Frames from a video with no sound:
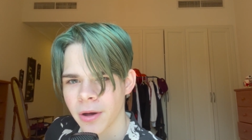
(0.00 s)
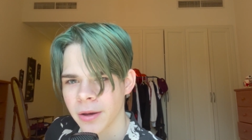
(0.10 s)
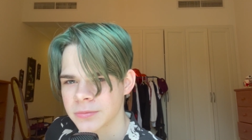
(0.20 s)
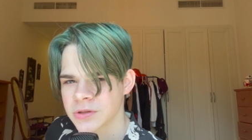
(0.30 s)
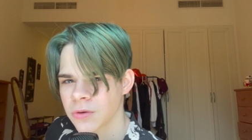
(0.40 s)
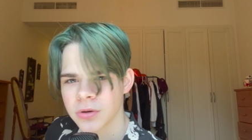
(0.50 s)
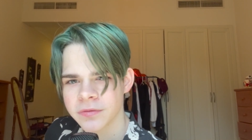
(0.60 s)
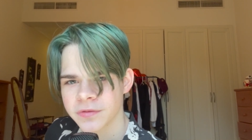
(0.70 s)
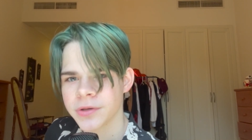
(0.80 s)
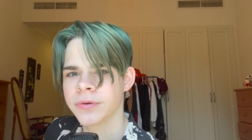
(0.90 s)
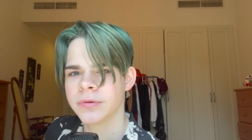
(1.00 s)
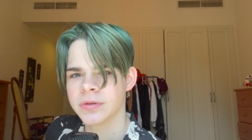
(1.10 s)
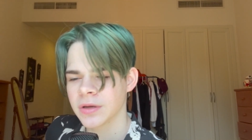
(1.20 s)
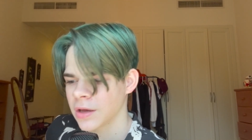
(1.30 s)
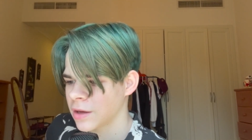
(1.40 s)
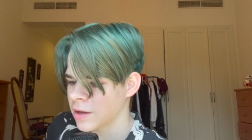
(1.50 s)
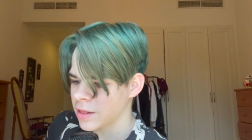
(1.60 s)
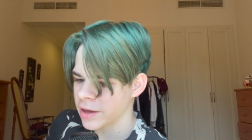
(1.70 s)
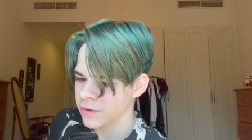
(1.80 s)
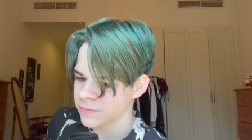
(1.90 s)
I'm so confused.
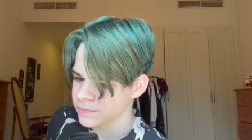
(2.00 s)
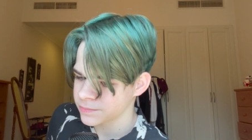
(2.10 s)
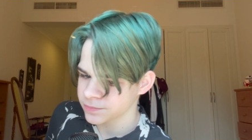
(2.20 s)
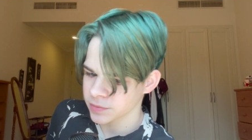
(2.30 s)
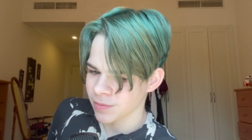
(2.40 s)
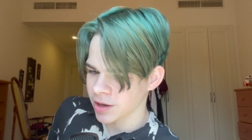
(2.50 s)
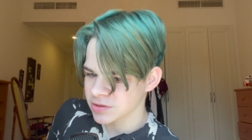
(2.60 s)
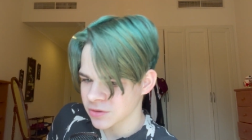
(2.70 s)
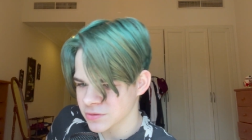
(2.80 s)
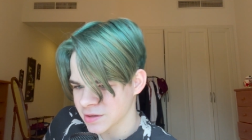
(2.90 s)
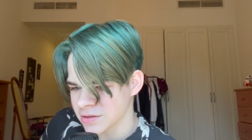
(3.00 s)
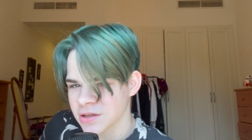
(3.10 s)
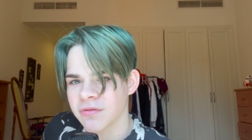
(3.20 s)
Like, it makes no sense.